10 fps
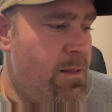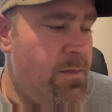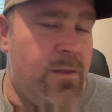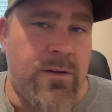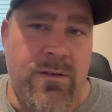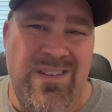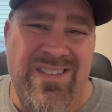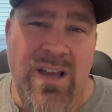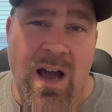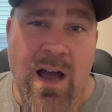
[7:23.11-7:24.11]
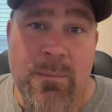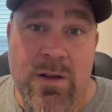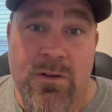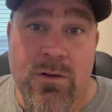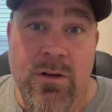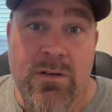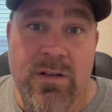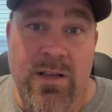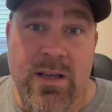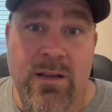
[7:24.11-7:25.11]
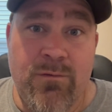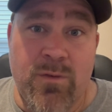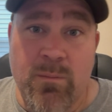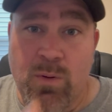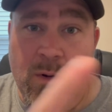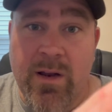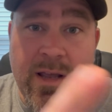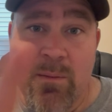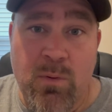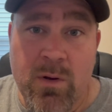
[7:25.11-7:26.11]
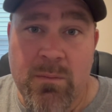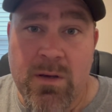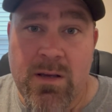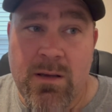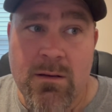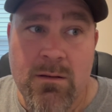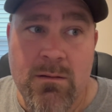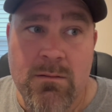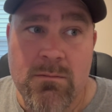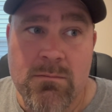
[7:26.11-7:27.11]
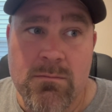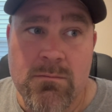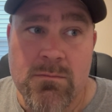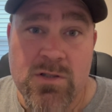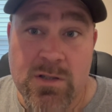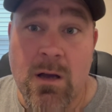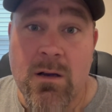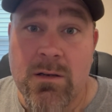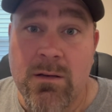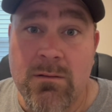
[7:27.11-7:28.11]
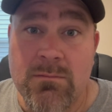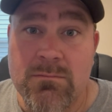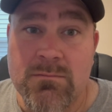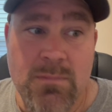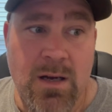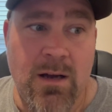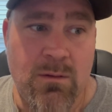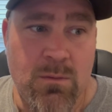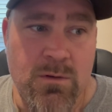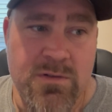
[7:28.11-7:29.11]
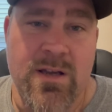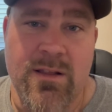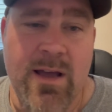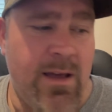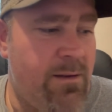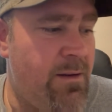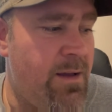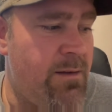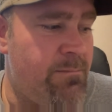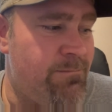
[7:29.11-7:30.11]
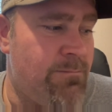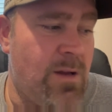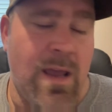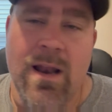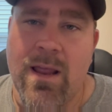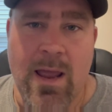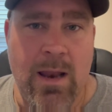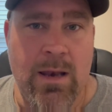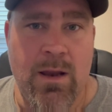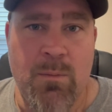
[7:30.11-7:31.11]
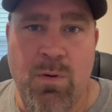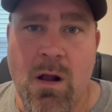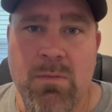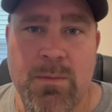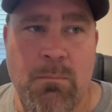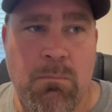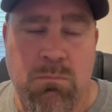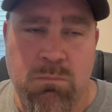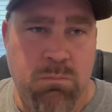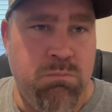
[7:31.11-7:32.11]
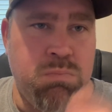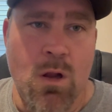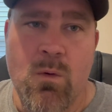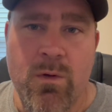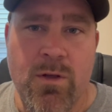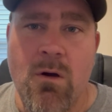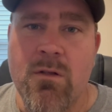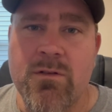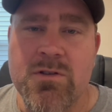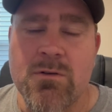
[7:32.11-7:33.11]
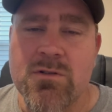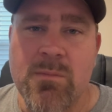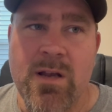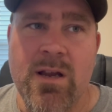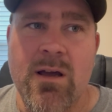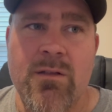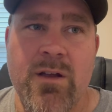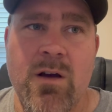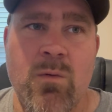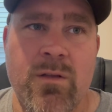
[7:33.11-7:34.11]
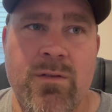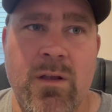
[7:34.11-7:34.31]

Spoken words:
The time it took to get from point A to point B sucked. We'll say that. And they're probably blow with all the social media out there with